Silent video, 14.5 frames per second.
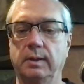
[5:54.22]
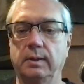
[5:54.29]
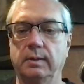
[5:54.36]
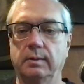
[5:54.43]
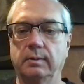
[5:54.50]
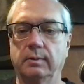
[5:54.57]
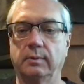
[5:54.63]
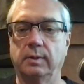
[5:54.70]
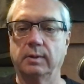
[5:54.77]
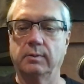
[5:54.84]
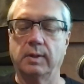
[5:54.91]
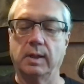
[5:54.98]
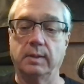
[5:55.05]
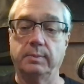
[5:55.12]
well,
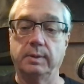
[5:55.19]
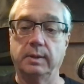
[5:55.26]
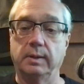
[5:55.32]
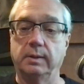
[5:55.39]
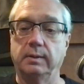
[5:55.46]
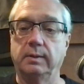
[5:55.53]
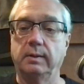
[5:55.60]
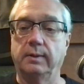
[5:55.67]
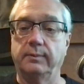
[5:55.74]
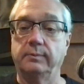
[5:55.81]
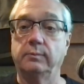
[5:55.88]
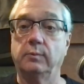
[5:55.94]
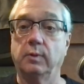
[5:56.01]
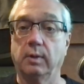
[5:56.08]
quite a bit of
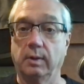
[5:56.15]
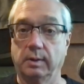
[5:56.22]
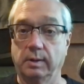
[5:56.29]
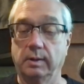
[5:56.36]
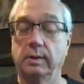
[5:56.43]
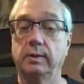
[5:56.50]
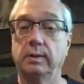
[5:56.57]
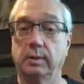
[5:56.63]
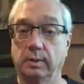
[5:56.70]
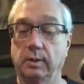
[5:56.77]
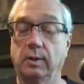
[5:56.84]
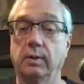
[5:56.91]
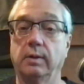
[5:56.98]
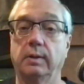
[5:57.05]
work to
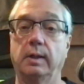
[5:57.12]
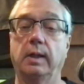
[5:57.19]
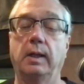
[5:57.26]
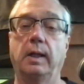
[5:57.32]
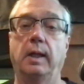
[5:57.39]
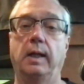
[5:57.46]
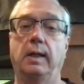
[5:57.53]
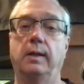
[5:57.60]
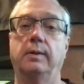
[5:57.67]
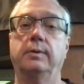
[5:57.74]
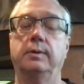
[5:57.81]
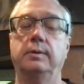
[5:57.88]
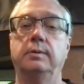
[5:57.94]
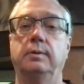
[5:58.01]
learn how
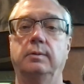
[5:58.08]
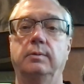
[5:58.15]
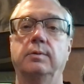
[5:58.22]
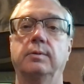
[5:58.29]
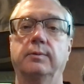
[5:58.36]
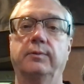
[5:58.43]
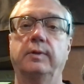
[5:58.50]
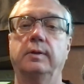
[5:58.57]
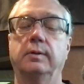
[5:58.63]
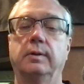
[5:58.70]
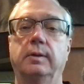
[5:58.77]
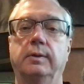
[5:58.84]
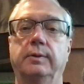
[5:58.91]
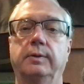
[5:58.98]
to use your
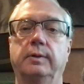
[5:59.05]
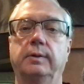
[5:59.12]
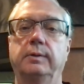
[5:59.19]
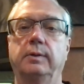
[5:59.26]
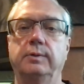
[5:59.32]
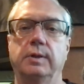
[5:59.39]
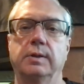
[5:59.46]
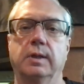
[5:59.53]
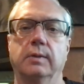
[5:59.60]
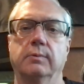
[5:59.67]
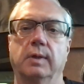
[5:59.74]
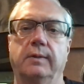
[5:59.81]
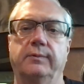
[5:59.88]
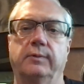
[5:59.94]
fingernails. So just get
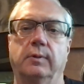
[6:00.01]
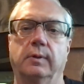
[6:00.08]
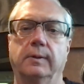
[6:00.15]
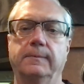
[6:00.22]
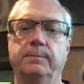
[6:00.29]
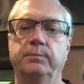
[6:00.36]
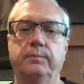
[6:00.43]
ready for it.